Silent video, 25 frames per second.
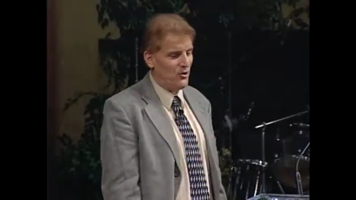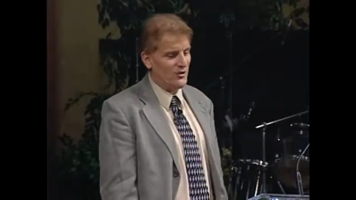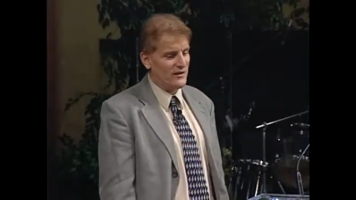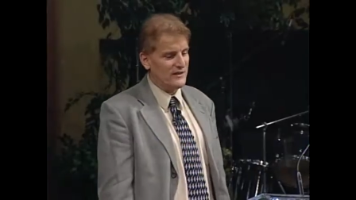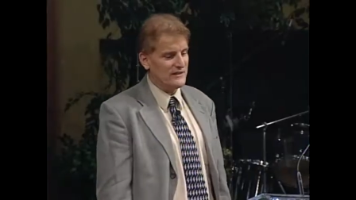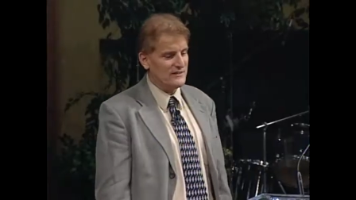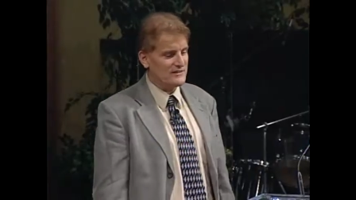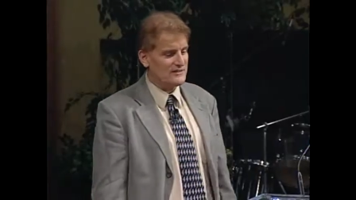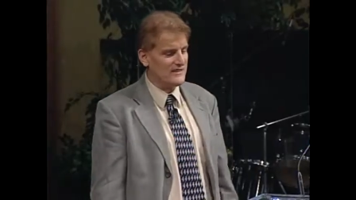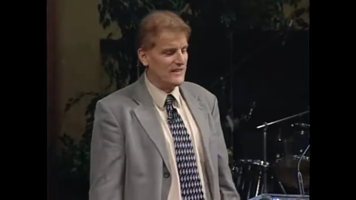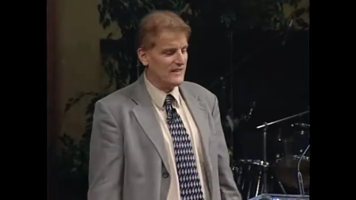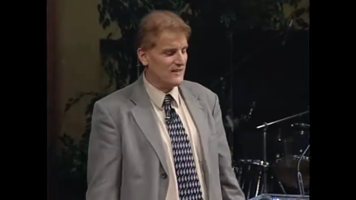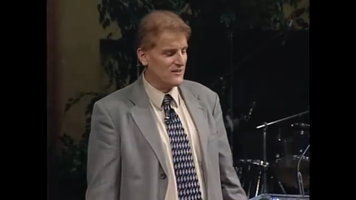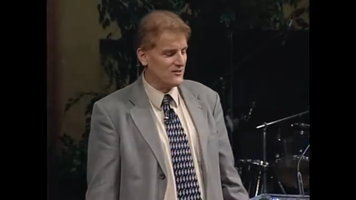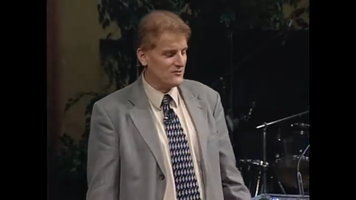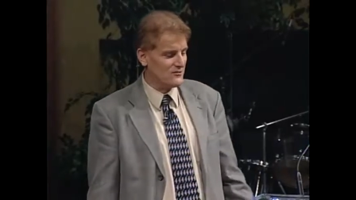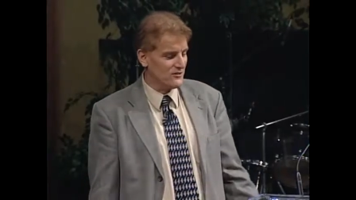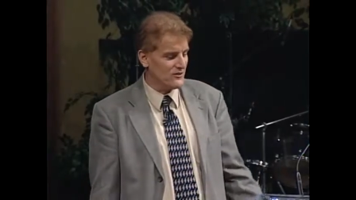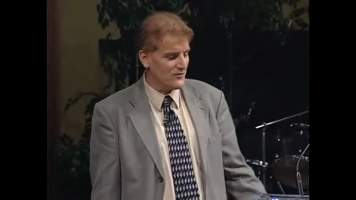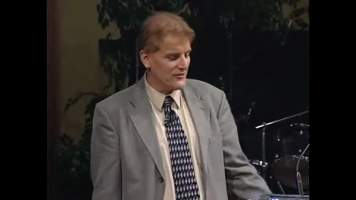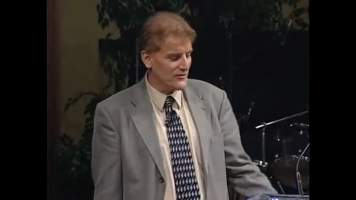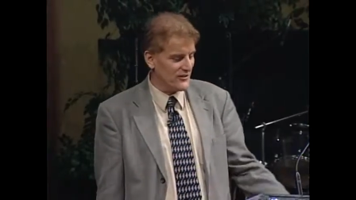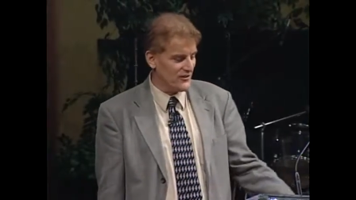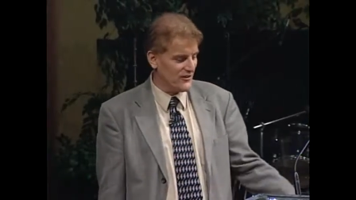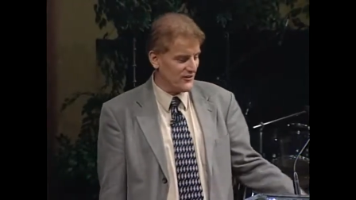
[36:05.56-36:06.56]
Paul in 2
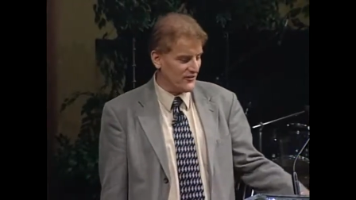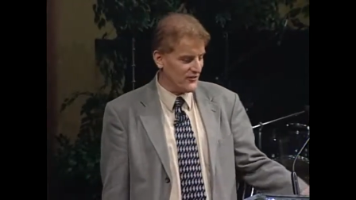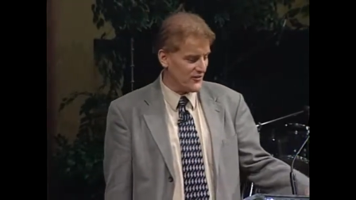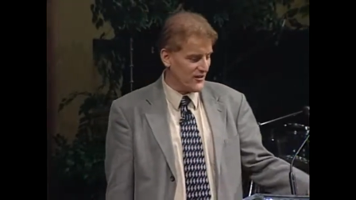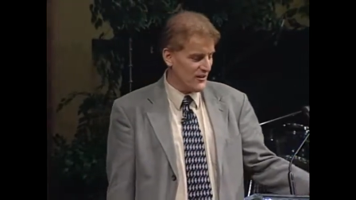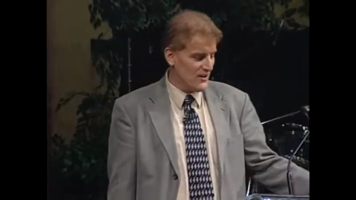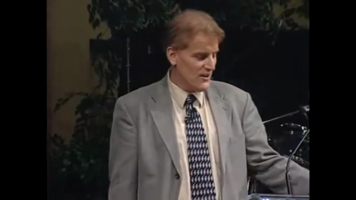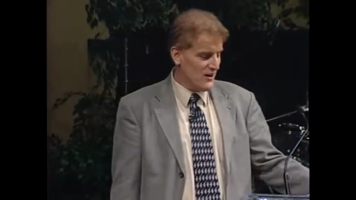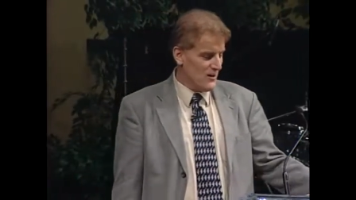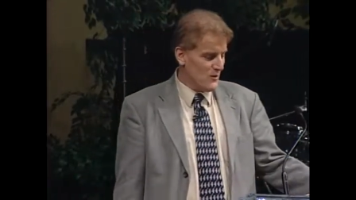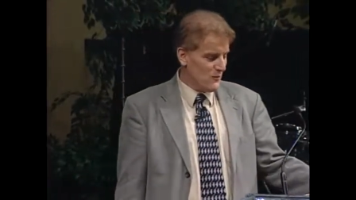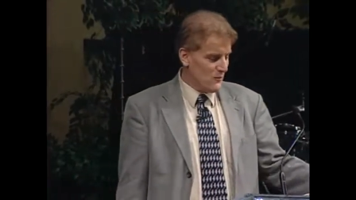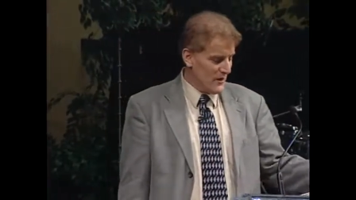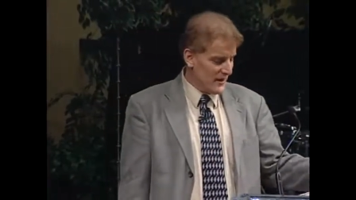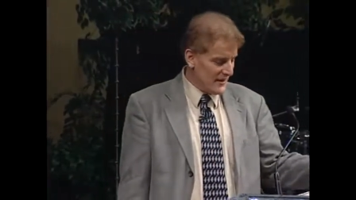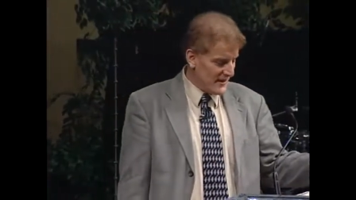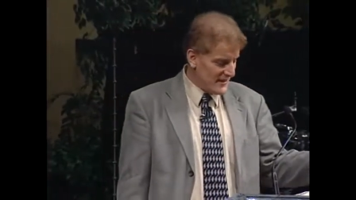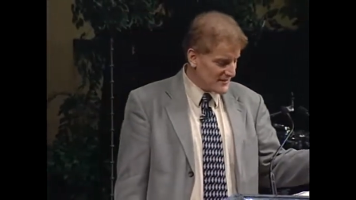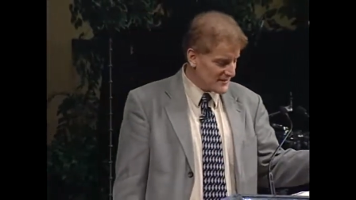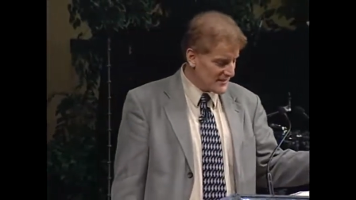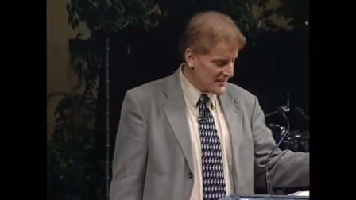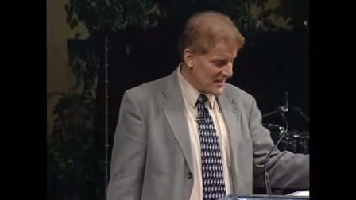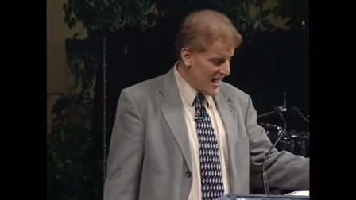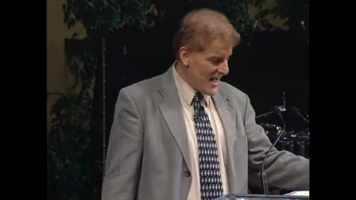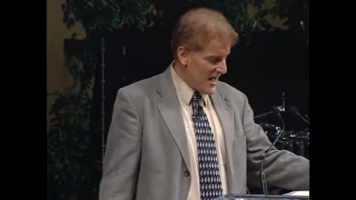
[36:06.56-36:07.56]
Corinthians, when
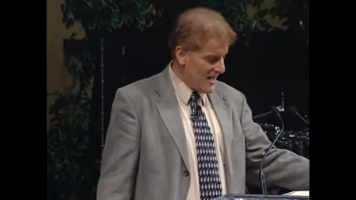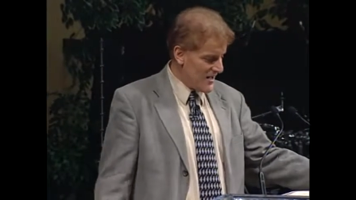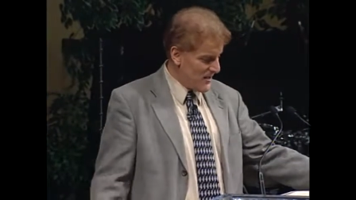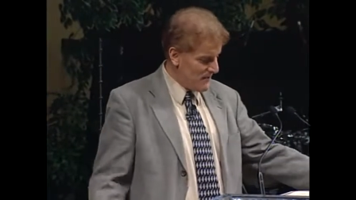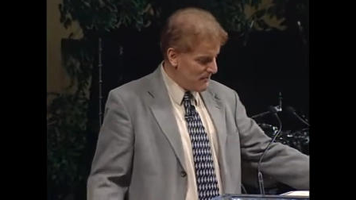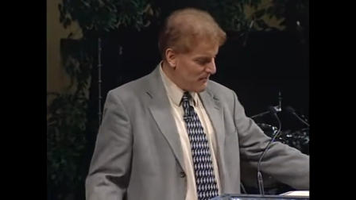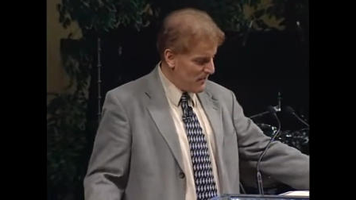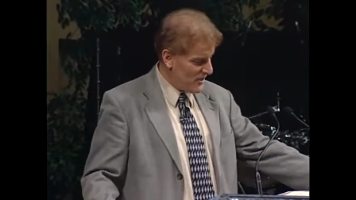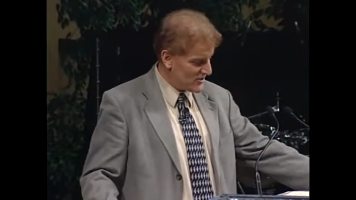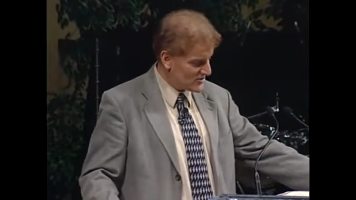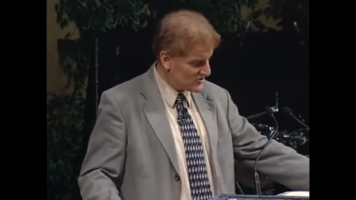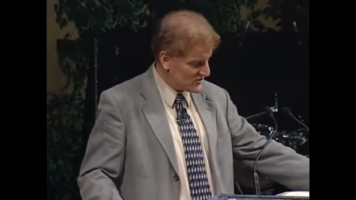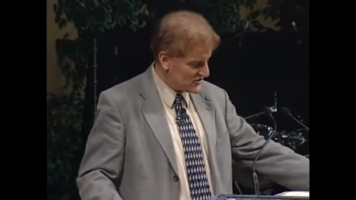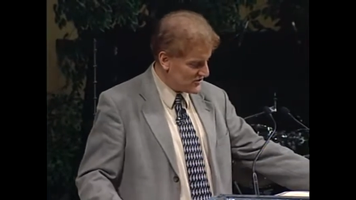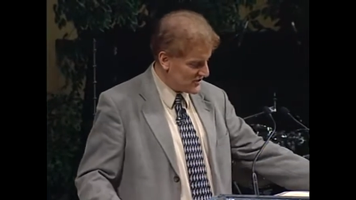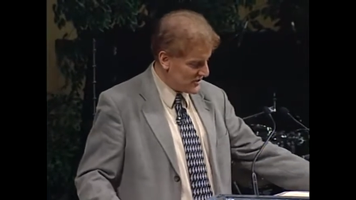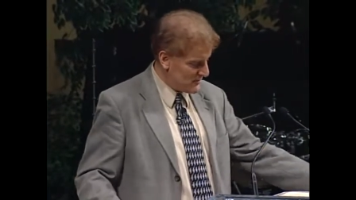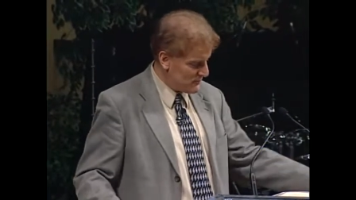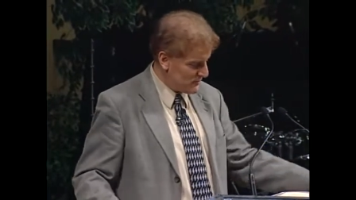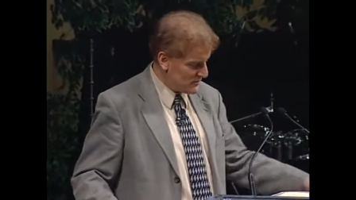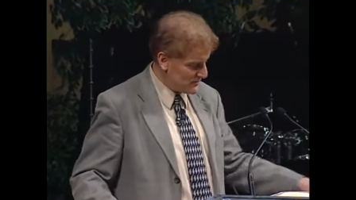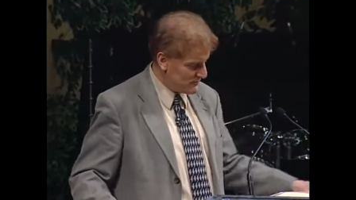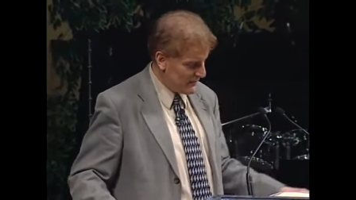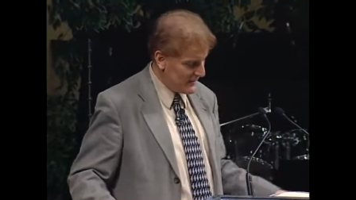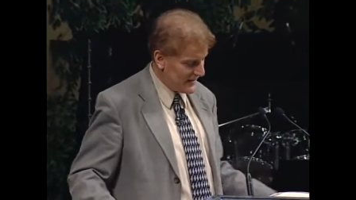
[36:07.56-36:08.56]
his
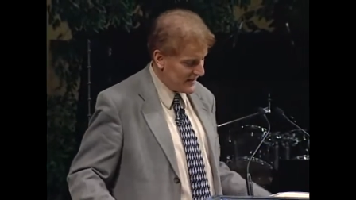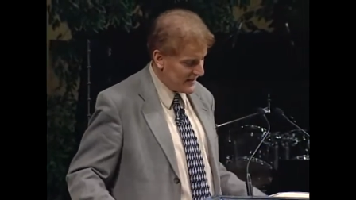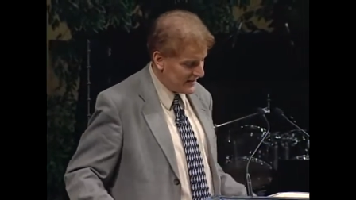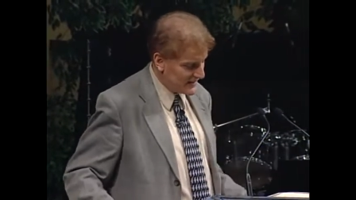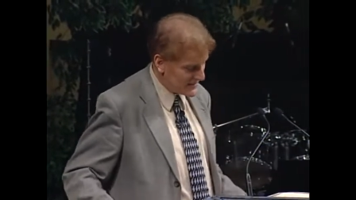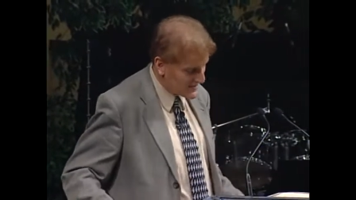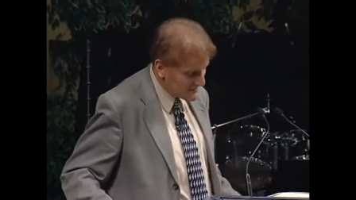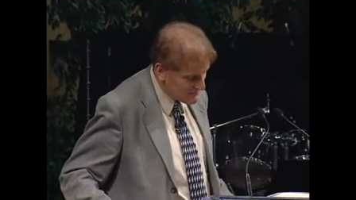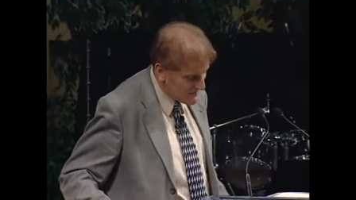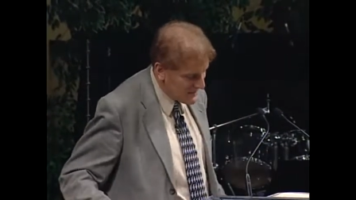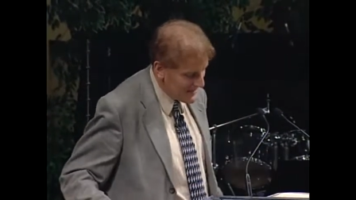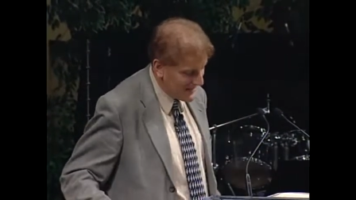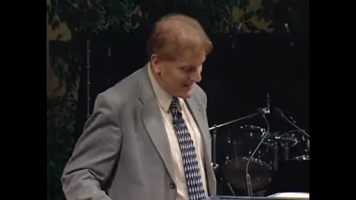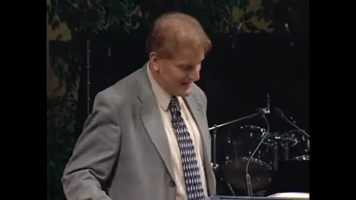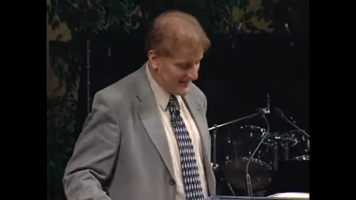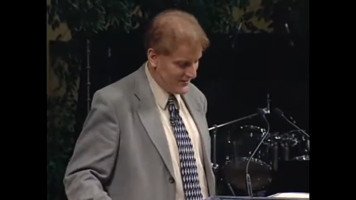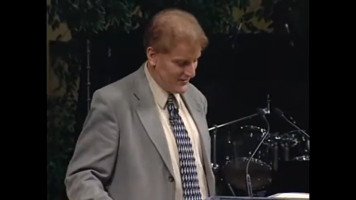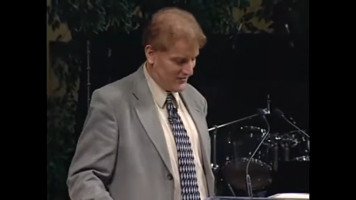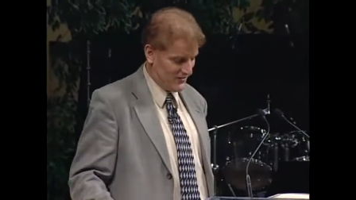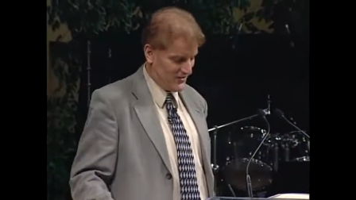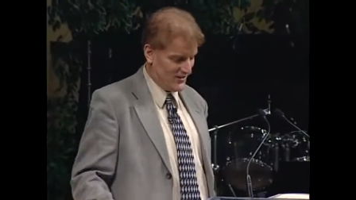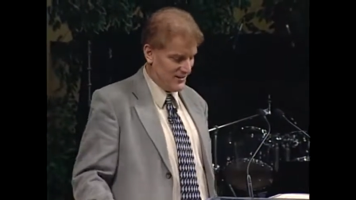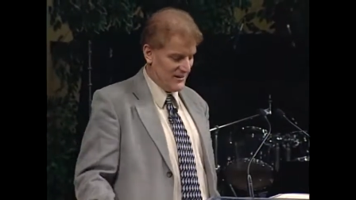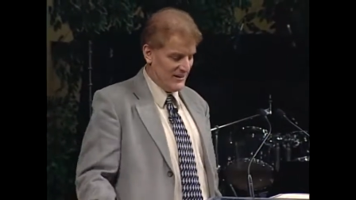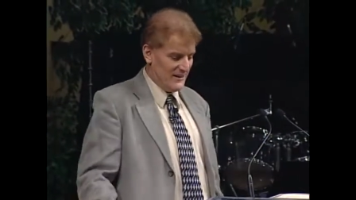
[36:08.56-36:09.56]
apostleship was being
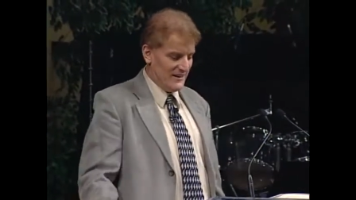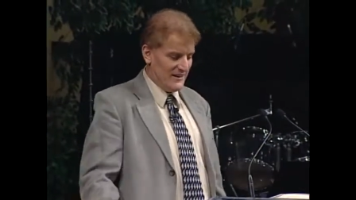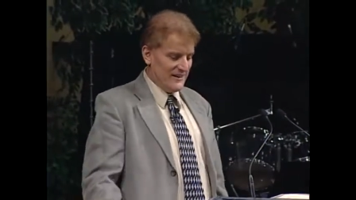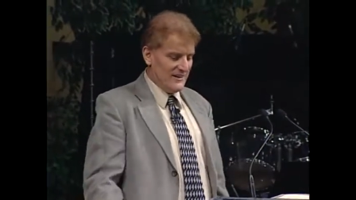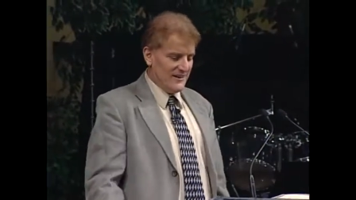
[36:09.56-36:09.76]
undermined,